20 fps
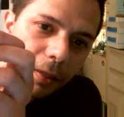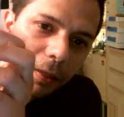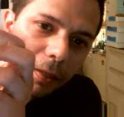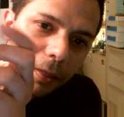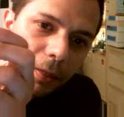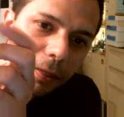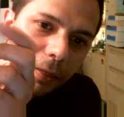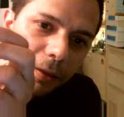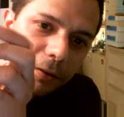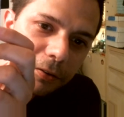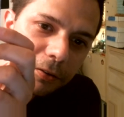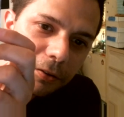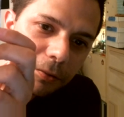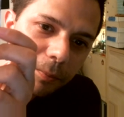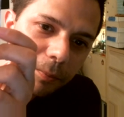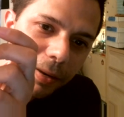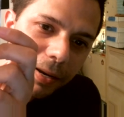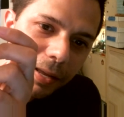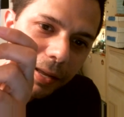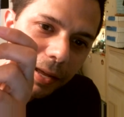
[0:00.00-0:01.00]
this is
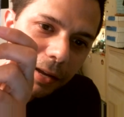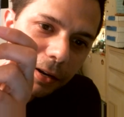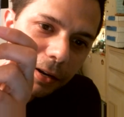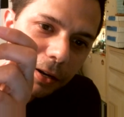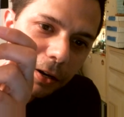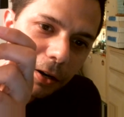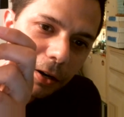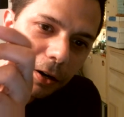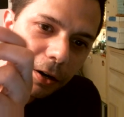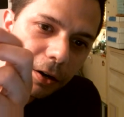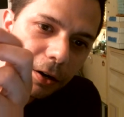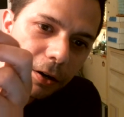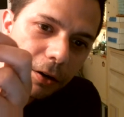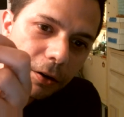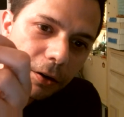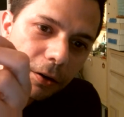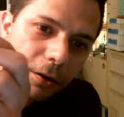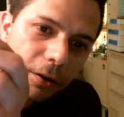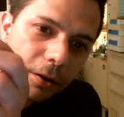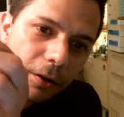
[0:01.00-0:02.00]
my dad here,
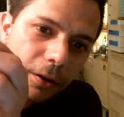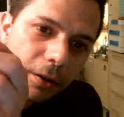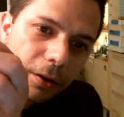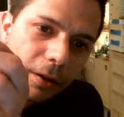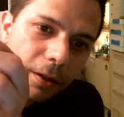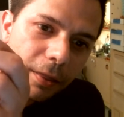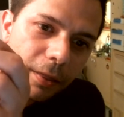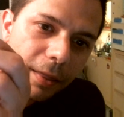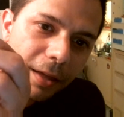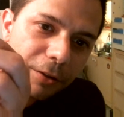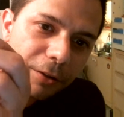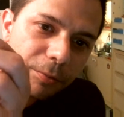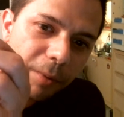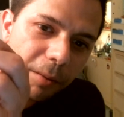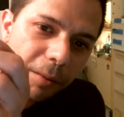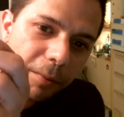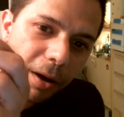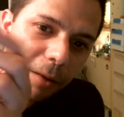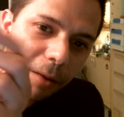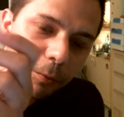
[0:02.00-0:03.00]
that's my
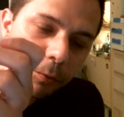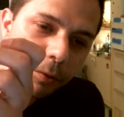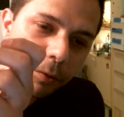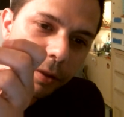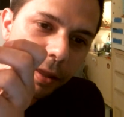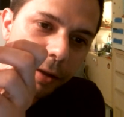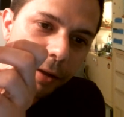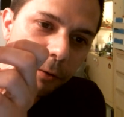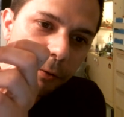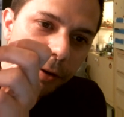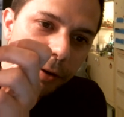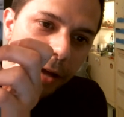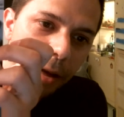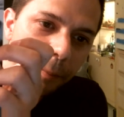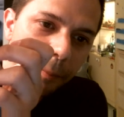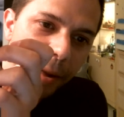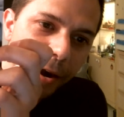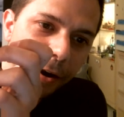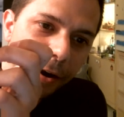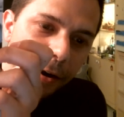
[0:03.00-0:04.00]
mom, and they got
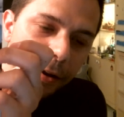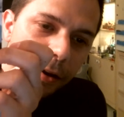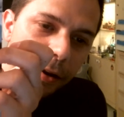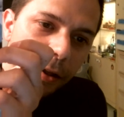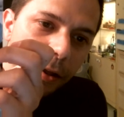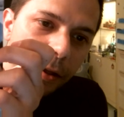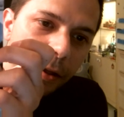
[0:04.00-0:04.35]
married.